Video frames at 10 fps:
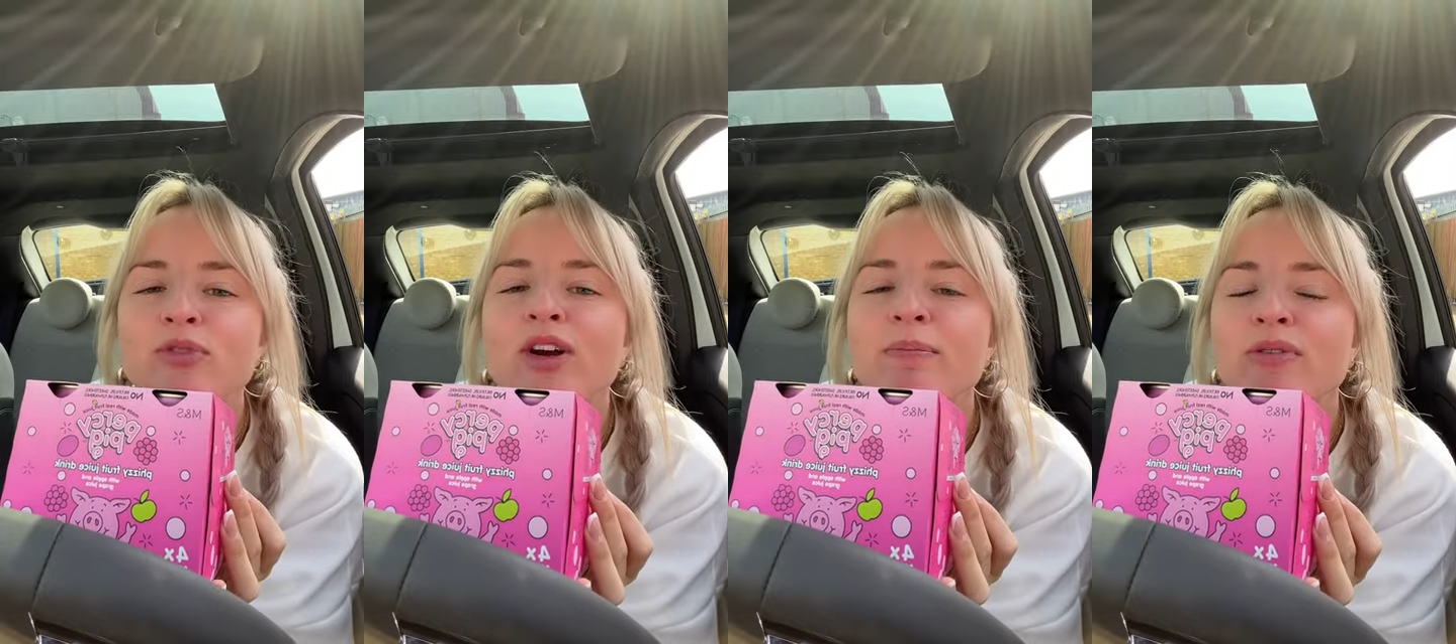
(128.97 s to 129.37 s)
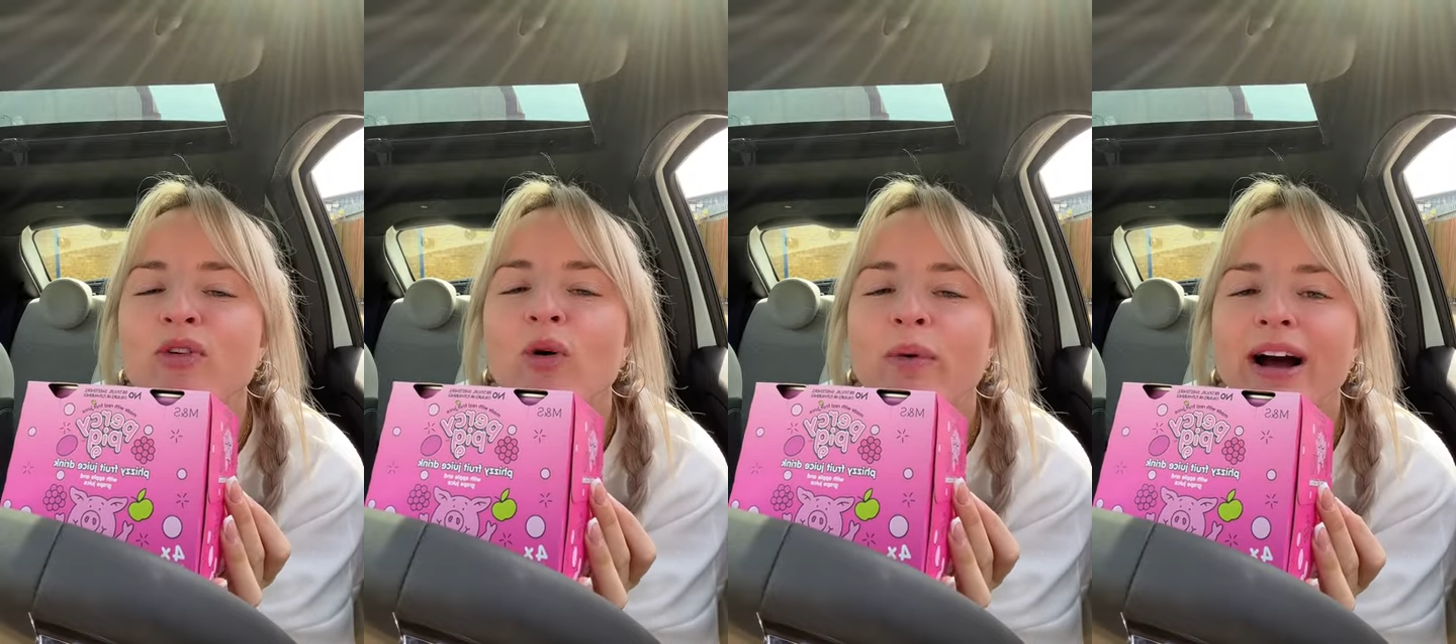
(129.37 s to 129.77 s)
drink
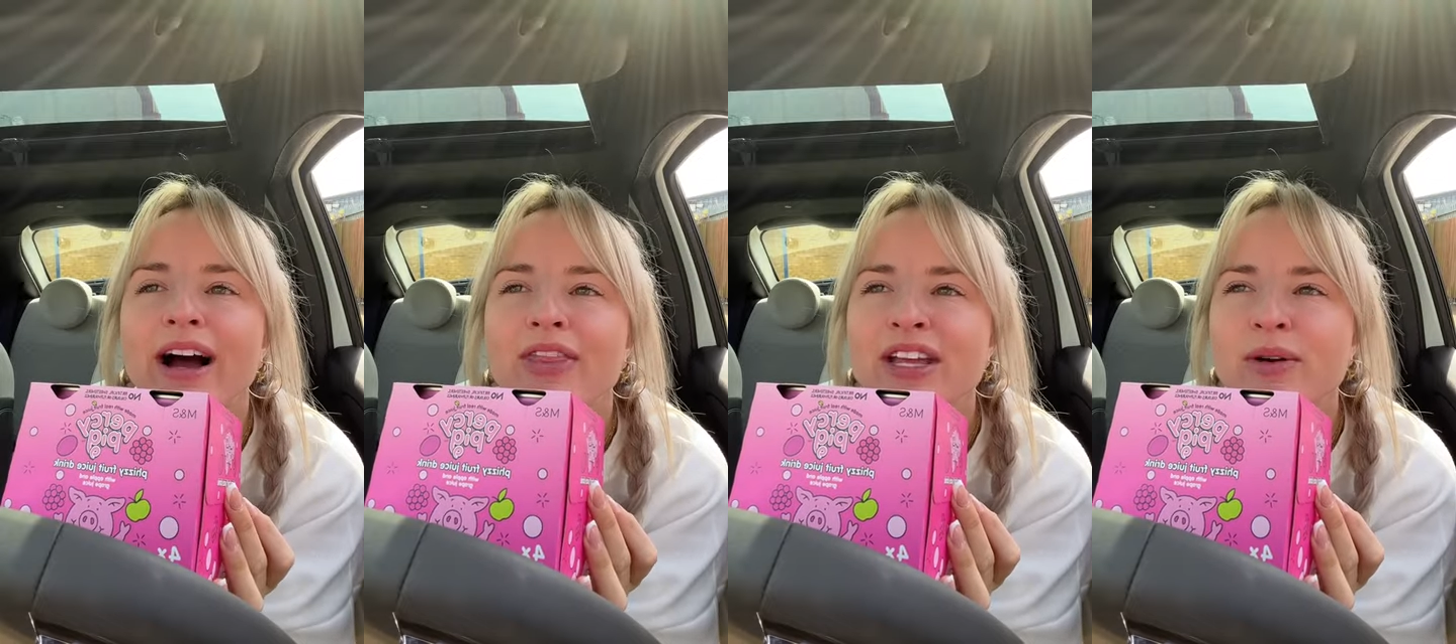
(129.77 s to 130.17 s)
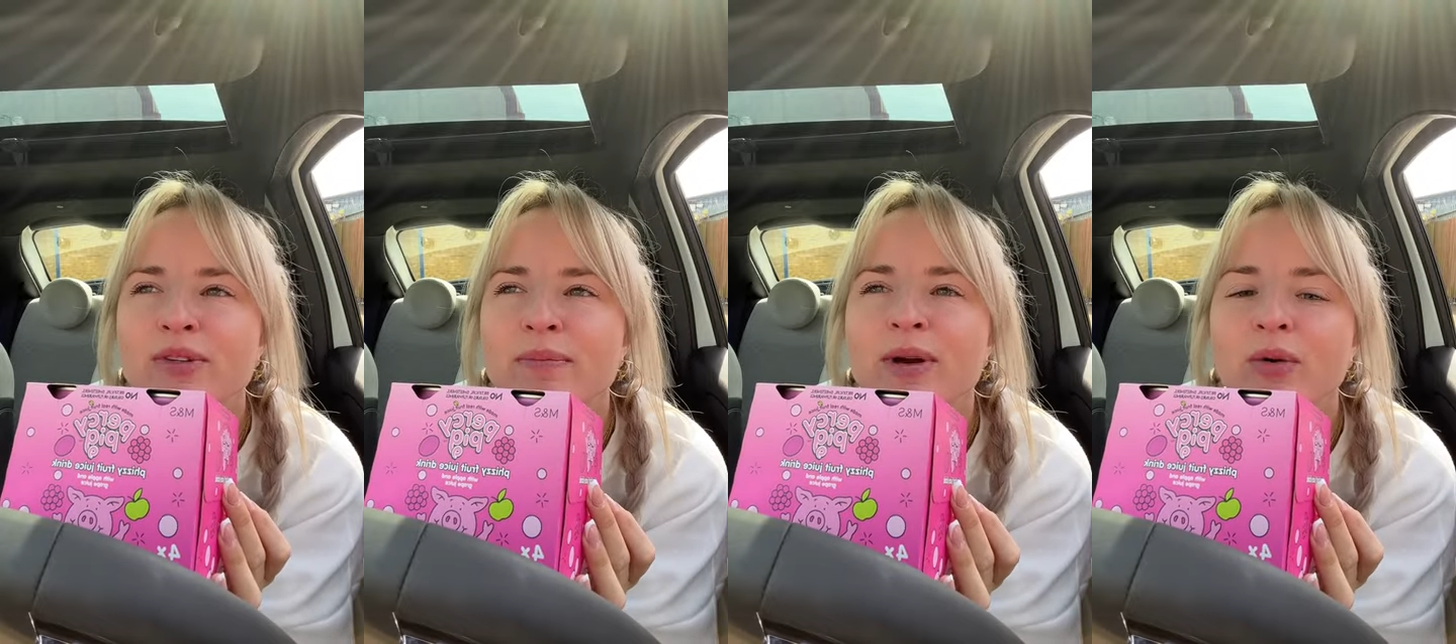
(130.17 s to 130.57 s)
before, but I think it
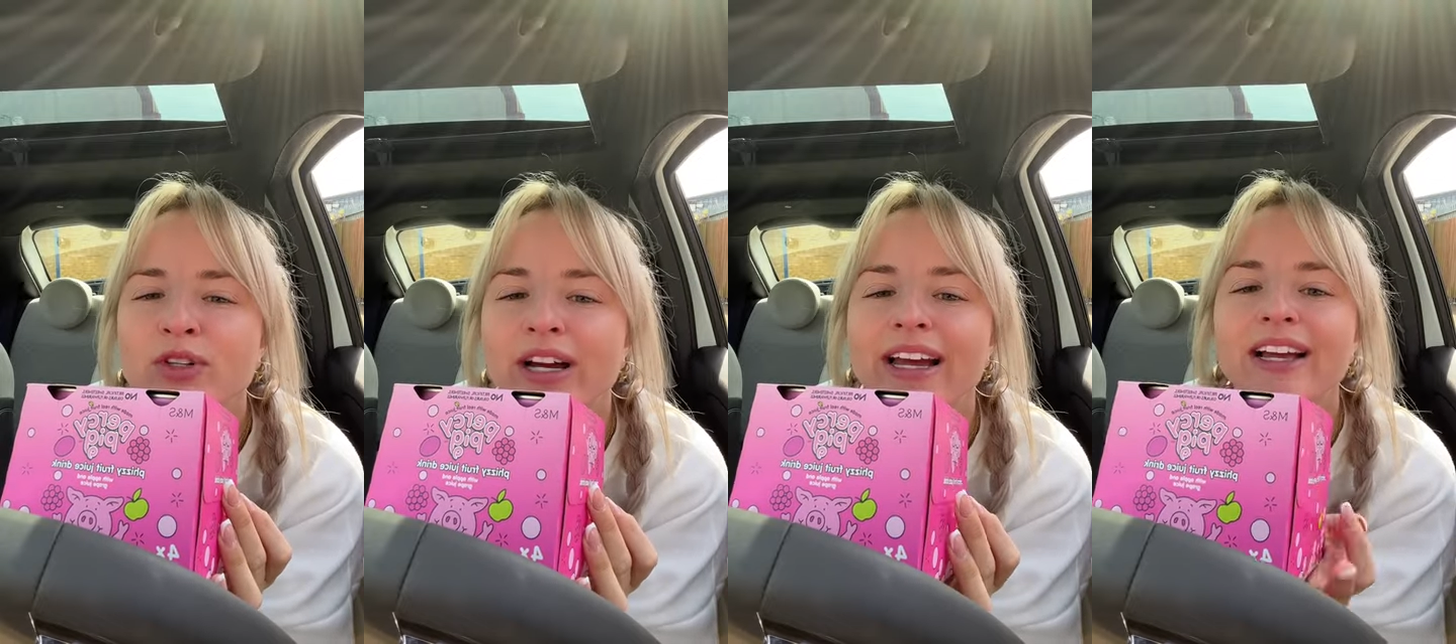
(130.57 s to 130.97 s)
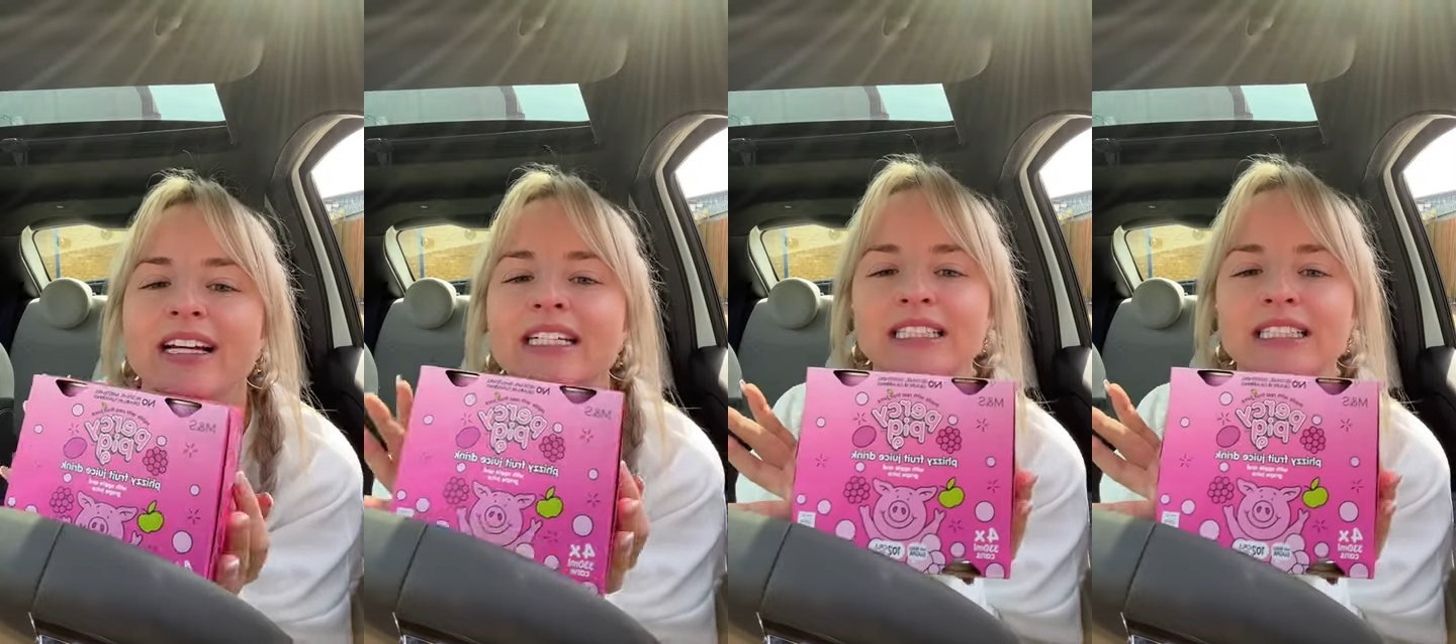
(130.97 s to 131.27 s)
was a milkshake.